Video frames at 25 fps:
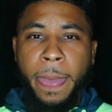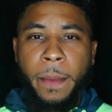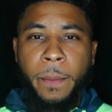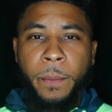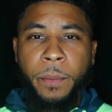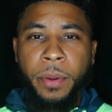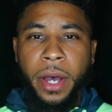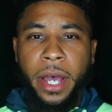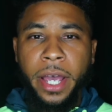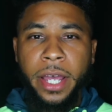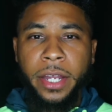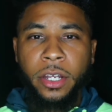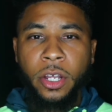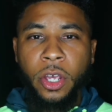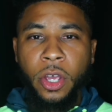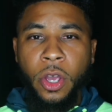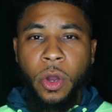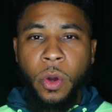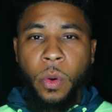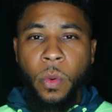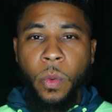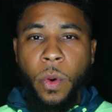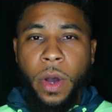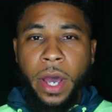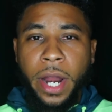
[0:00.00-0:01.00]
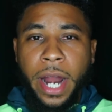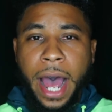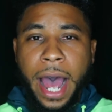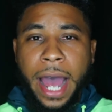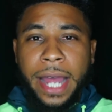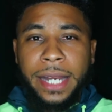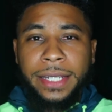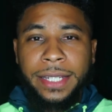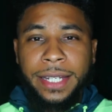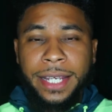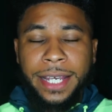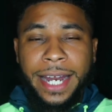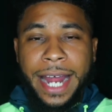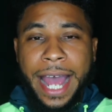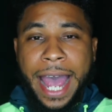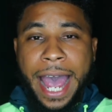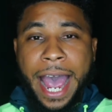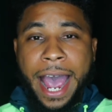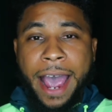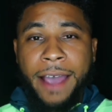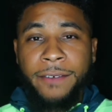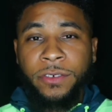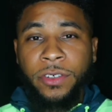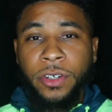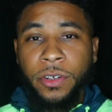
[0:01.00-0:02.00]
But what I did
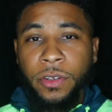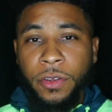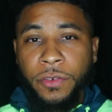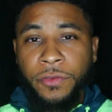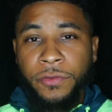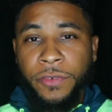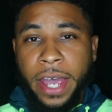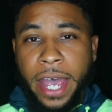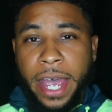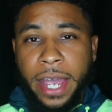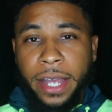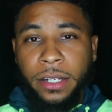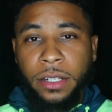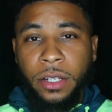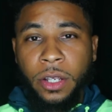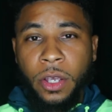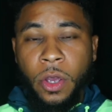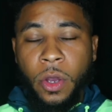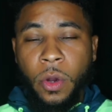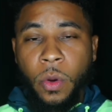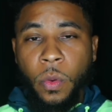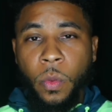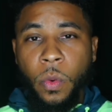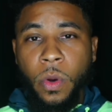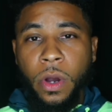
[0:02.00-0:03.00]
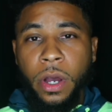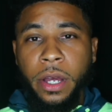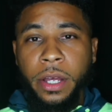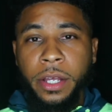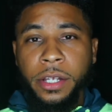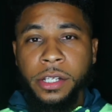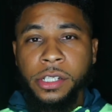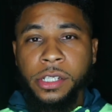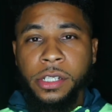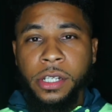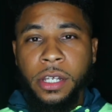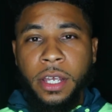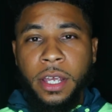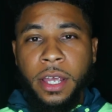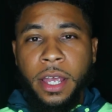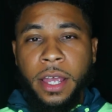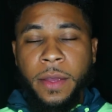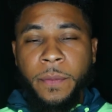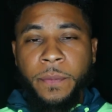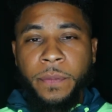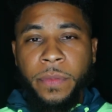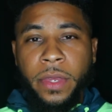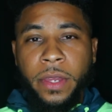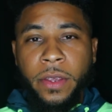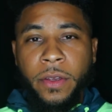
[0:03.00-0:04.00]
after the fact was
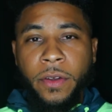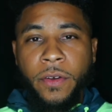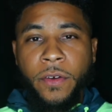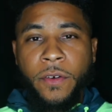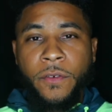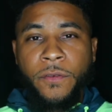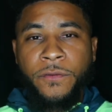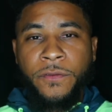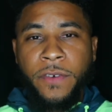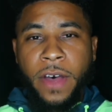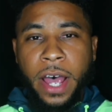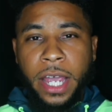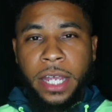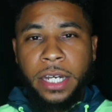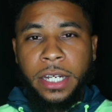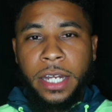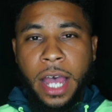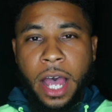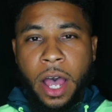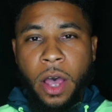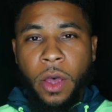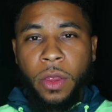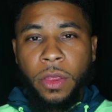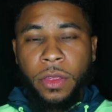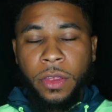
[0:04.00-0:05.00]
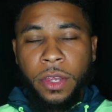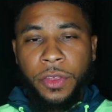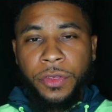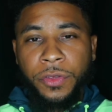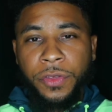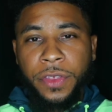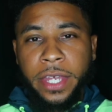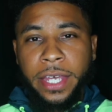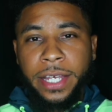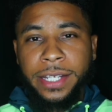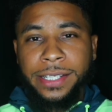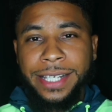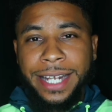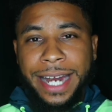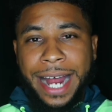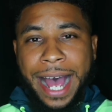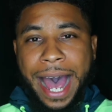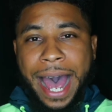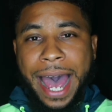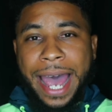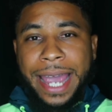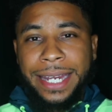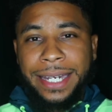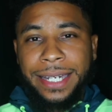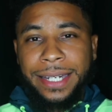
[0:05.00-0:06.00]
find out the things that
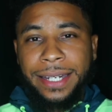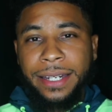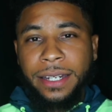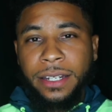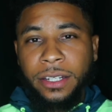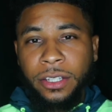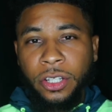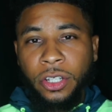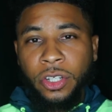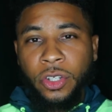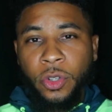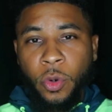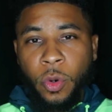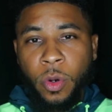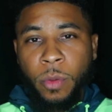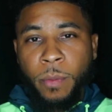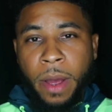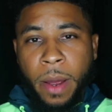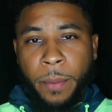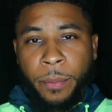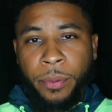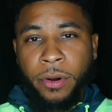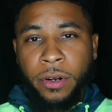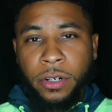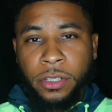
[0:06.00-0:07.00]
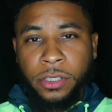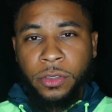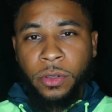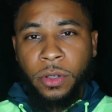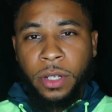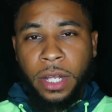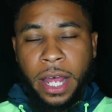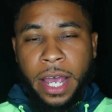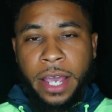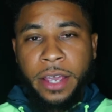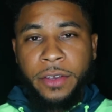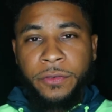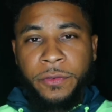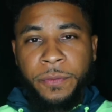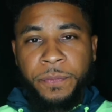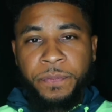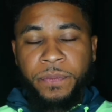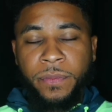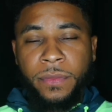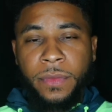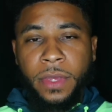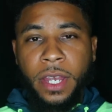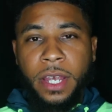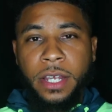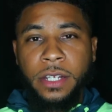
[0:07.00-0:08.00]
I needed to do in my personal life,
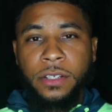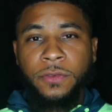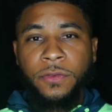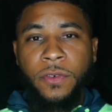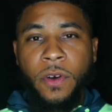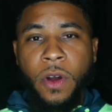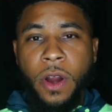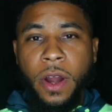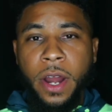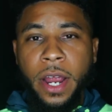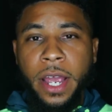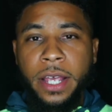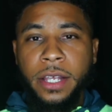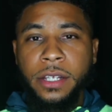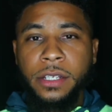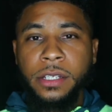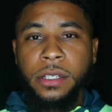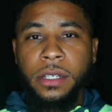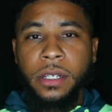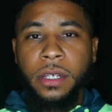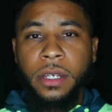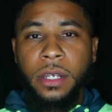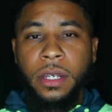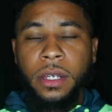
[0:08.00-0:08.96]
as far as